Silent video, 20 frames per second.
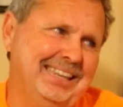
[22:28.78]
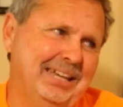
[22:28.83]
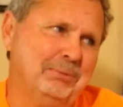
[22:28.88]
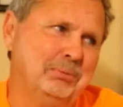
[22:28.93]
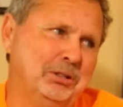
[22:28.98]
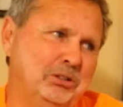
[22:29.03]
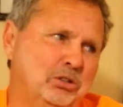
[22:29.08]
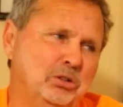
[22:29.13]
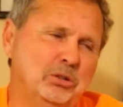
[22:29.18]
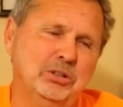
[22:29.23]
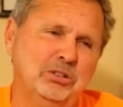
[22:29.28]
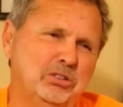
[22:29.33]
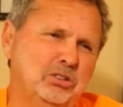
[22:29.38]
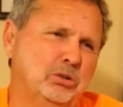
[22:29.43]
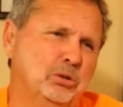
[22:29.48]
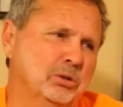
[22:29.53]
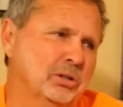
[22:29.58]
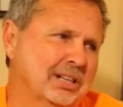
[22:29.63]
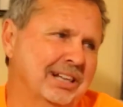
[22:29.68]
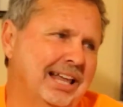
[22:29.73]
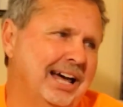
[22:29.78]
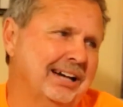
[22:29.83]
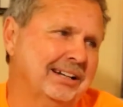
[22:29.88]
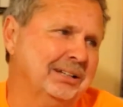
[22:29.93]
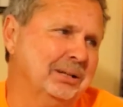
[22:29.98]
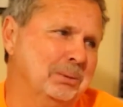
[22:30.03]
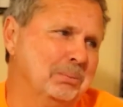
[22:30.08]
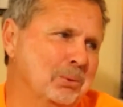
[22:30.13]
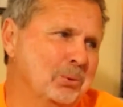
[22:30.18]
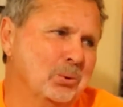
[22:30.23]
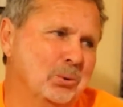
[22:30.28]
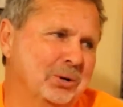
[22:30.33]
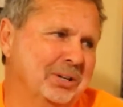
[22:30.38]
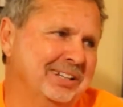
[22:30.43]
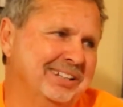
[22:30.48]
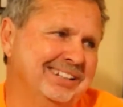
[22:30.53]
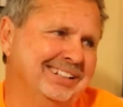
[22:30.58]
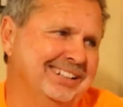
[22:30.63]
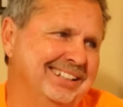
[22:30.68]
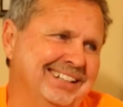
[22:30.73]
They would do it 2 o'clock in the
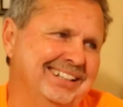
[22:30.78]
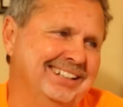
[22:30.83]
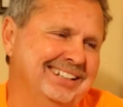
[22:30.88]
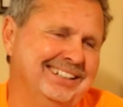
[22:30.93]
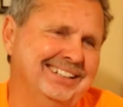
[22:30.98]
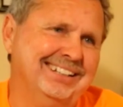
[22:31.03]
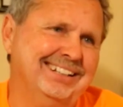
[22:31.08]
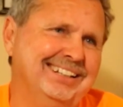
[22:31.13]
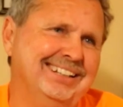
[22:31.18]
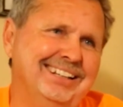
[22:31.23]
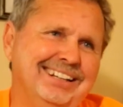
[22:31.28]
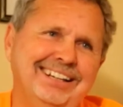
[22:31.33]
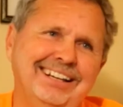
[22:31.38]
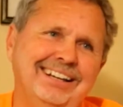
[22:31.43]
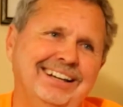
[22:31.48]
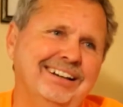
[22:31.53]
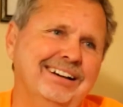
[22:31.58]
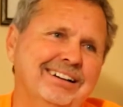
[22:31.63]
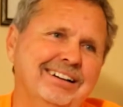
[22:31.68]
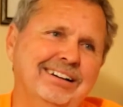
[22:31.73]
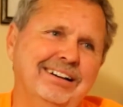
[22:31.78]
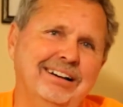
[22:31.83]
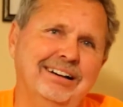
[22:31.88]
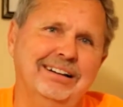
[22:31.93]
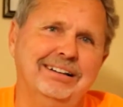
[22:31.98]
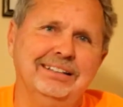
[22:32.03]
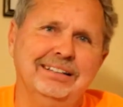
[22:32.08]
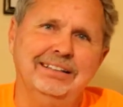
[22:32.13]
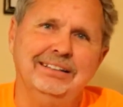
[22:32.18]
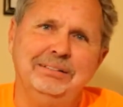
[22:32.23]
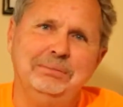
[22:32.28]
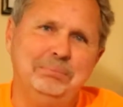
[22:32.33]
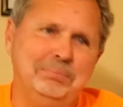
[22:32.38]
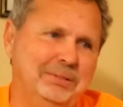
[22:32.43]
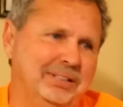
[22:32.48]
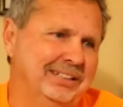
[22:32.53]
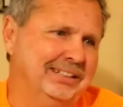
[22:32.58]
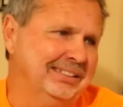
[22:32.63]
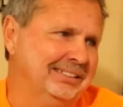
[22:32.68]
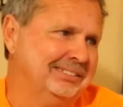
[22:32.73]
morning, and it'd
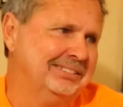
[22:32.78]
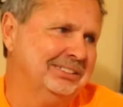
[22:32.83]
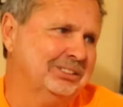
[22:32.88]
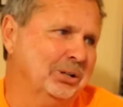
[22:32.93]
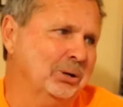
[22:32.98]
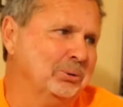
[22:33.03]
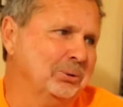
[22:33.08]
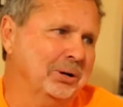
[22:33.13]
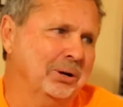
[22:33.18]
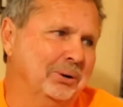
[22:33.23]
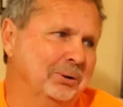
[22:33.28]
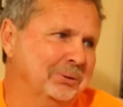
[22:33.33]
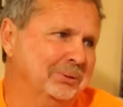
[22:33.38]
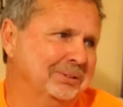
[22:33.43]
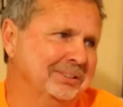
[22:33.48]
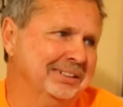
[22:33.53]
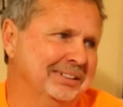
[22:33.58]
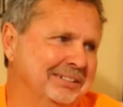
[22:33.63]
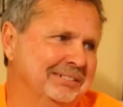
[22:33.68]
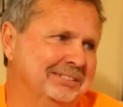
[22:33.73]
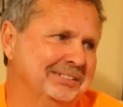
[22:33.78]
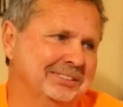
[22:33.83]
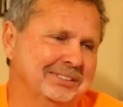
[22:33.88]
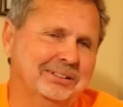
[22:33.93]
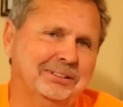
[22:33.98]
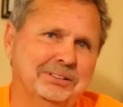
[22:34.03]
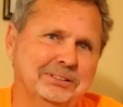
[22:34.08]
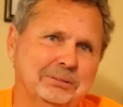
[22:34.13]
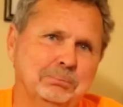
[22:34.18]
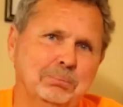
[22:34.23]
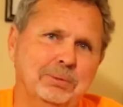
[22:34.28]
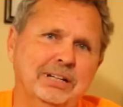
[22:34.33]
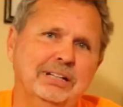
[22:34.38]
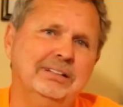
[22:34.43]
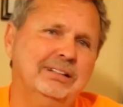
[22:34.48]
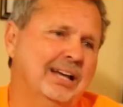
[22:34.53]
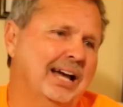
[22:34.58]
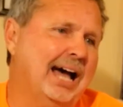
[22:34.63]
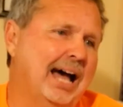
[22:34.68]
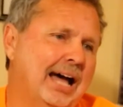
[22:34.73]
be so cold. It was awesome,
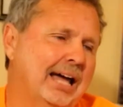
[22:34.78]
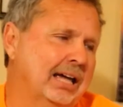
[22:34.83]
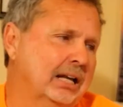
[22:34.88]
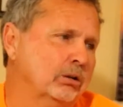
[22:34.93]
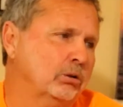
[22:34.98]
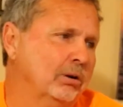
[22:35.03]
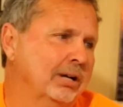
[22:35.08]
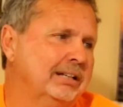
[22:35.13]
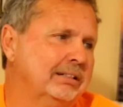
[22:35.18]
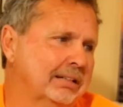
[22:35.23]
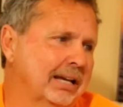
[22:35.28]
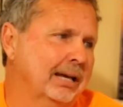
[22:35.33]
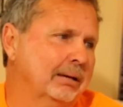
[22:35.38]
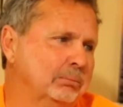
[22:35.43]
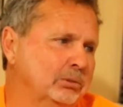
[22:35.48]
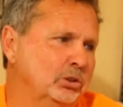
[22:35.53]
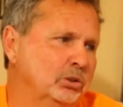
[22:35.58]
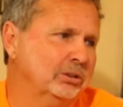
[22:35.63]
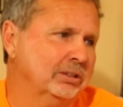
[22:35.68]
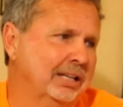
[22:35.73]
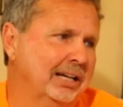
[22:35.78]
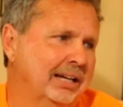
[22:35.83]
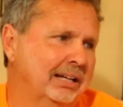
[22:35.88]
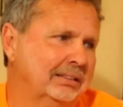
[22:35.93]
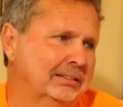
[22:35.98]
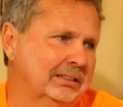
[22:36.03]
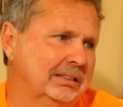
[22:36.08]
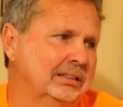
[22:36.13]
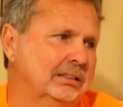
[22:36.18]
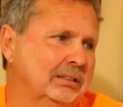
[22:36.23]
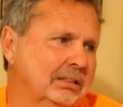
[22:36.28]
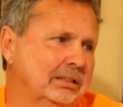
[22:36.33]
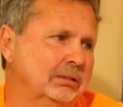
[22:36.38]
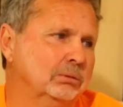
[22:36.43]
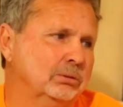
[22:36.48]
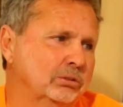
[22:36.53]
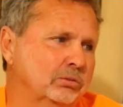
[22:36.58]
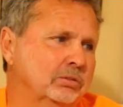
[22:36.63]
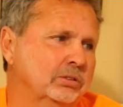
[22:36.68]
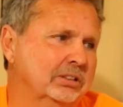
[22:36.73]
but I had a great time doing that.
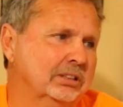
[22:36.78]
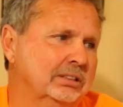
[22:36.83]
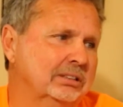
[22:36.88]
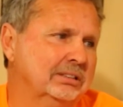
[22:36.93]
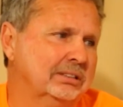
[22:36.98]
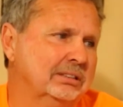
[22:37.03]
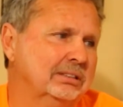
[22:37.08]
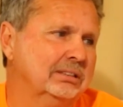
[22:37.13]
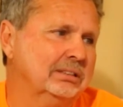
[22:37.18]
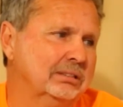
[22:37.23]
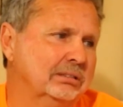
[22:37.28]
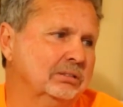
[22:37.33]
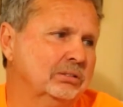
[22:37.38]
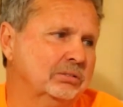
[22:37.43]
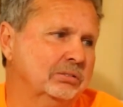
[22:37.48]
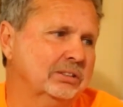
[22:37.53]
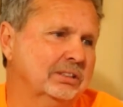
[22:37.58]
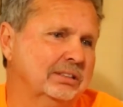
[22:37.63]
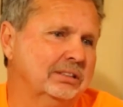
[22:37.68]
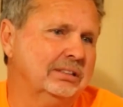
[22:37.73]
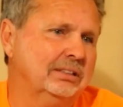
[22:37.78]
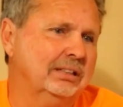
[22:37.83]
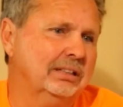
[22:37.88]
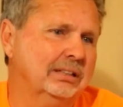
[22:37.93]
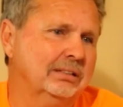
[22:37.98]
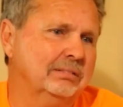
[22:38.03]
It was fun. It was fun. Yeah,